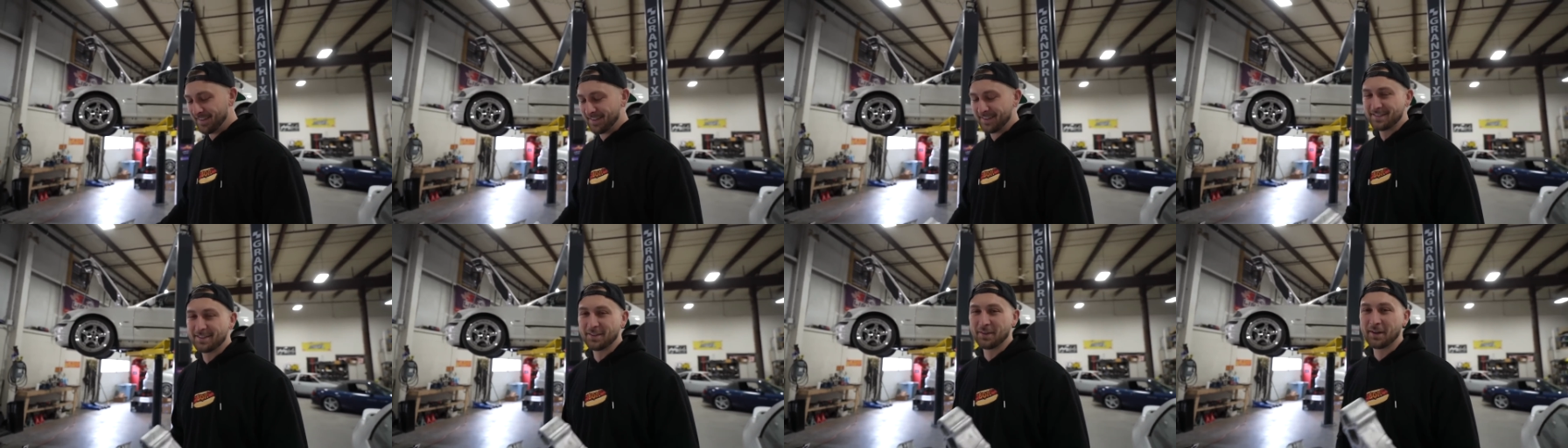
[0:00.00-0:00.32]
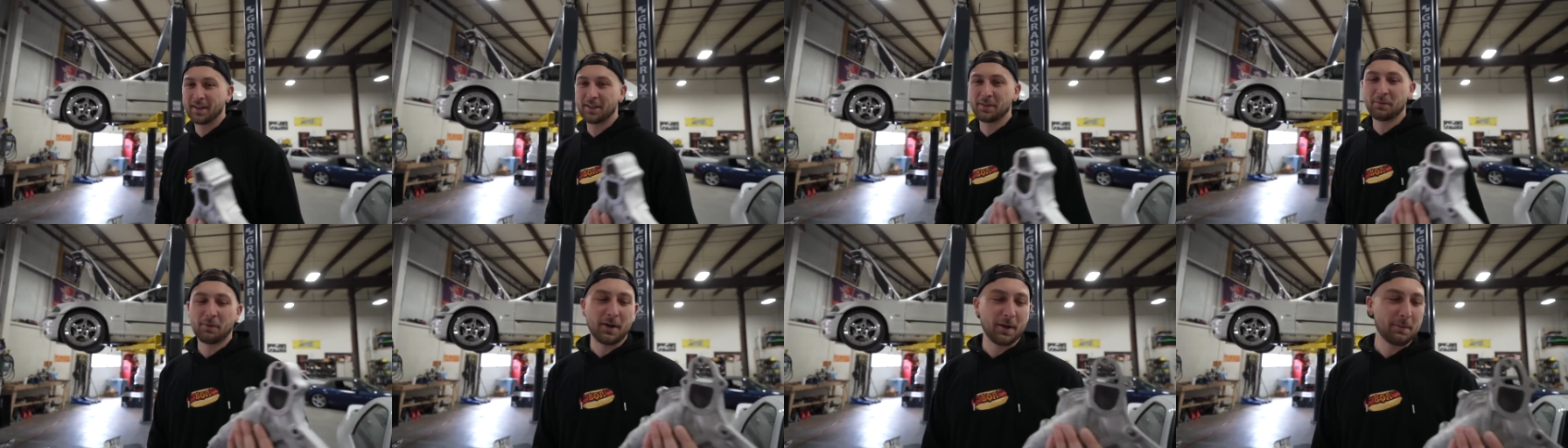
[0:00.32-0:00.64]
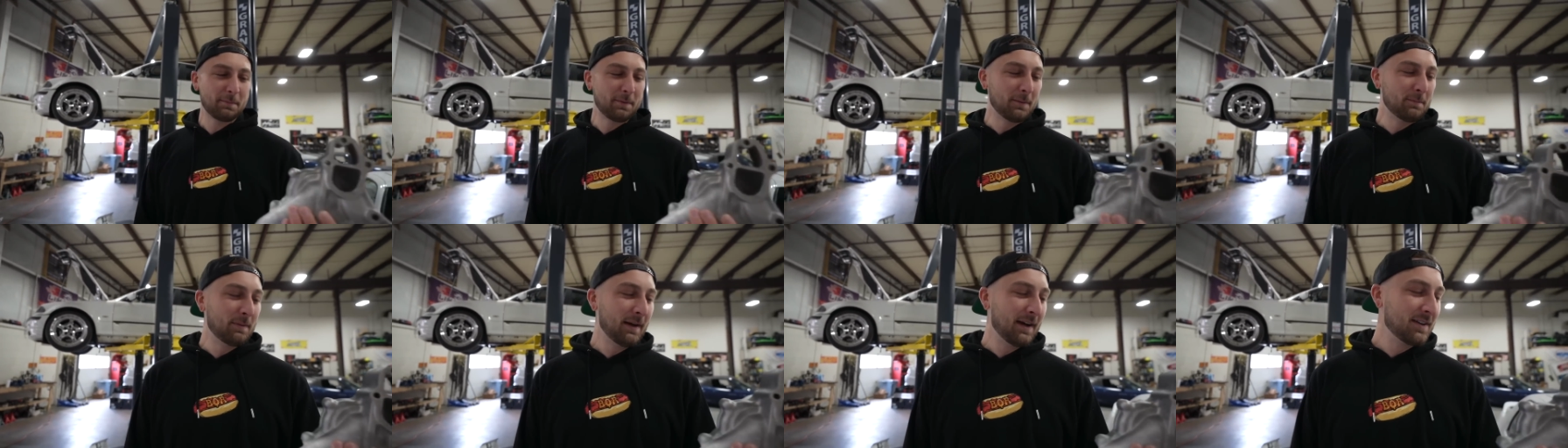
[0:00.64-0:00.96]
So we got the water
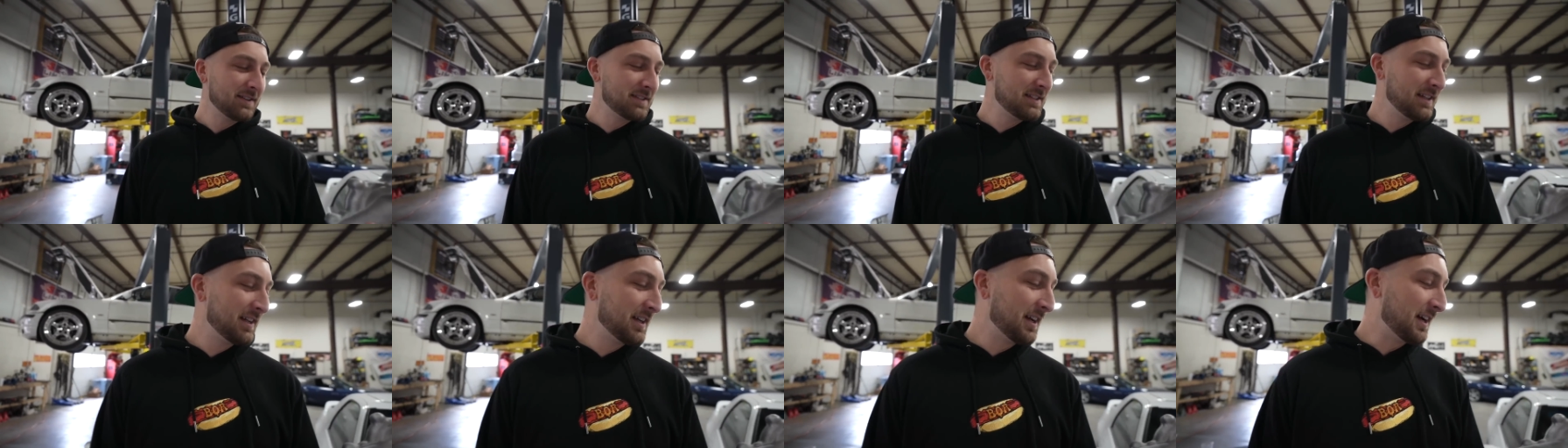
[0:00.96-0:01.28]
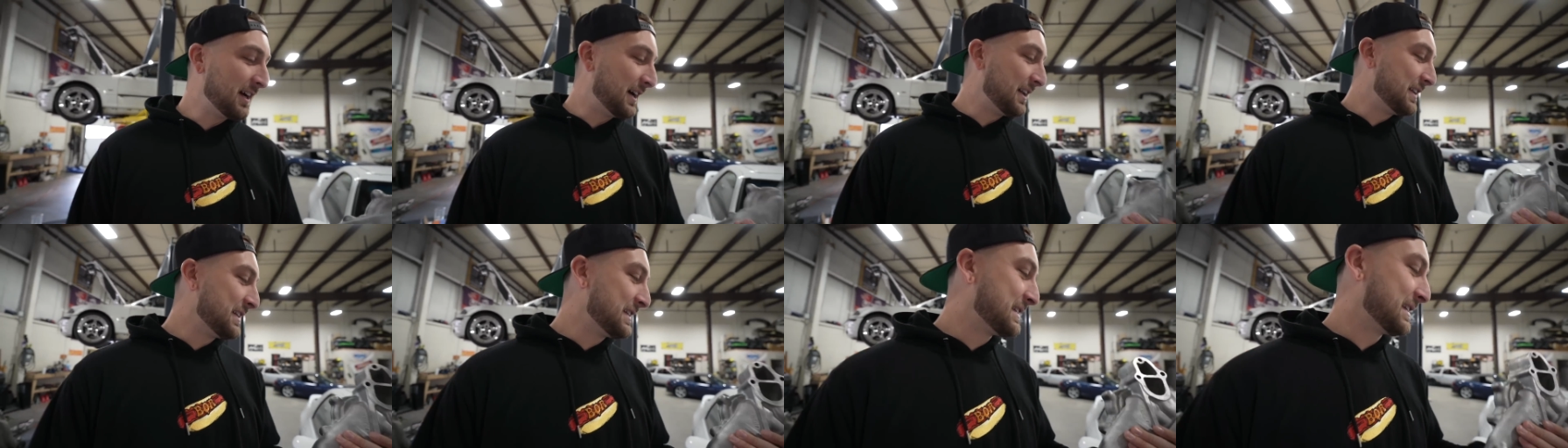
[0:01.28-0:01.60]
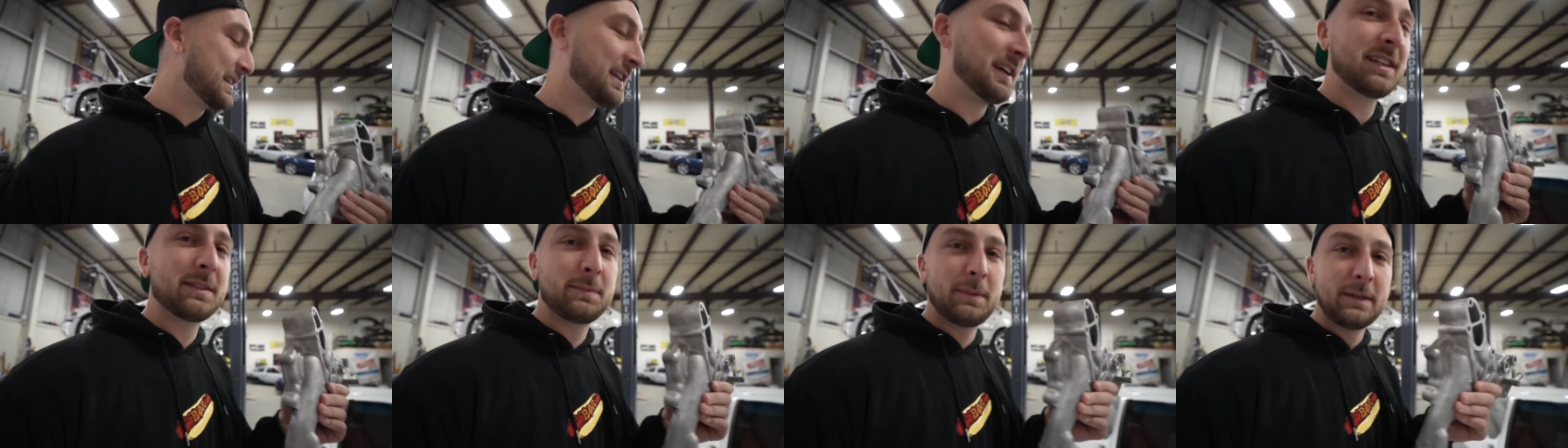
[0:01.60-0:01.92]
pump housing. Uh, this is
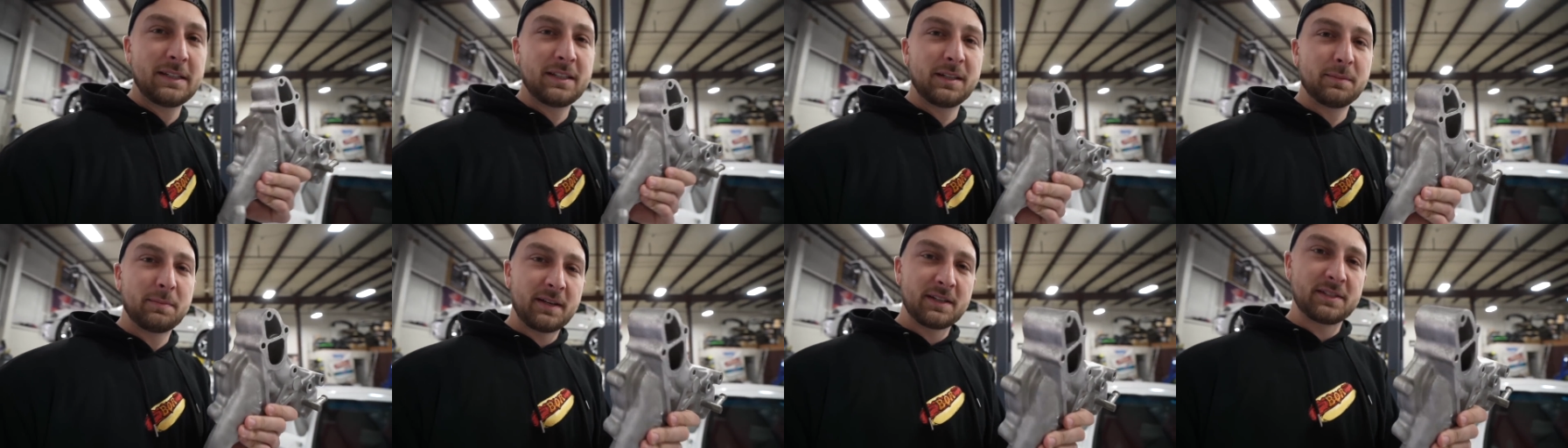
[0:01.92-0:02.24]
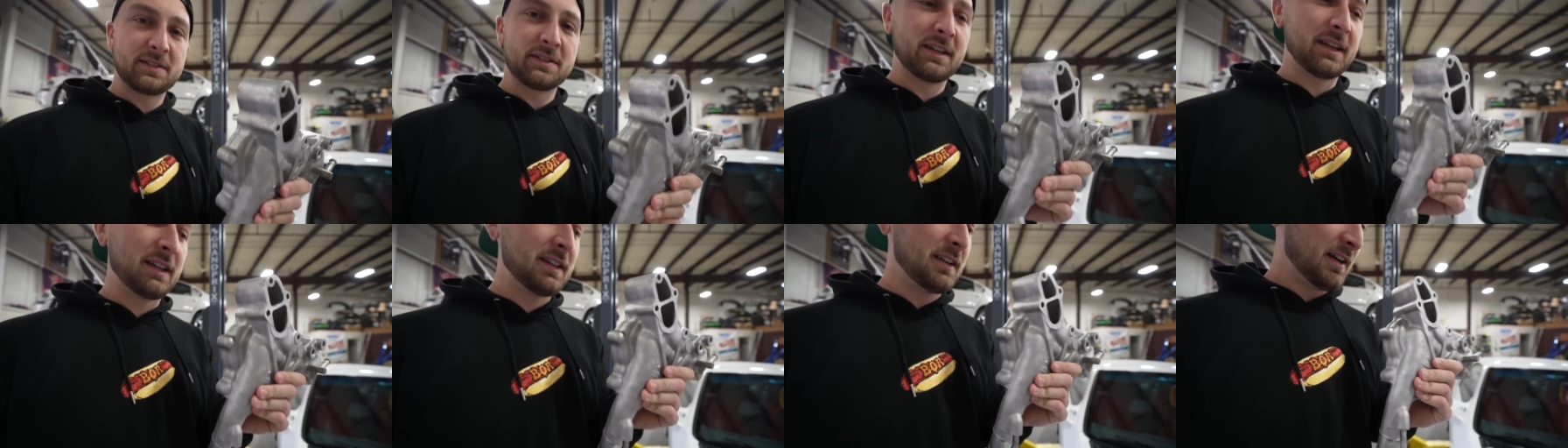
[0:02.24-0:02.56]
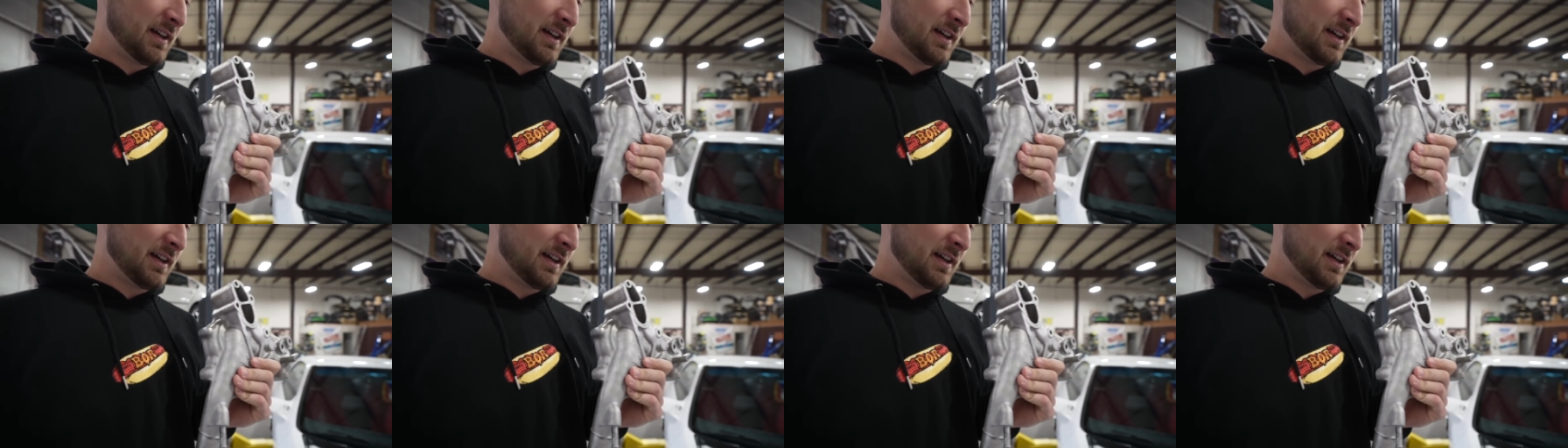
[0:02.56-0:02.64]
the next piece of the puzzle. Get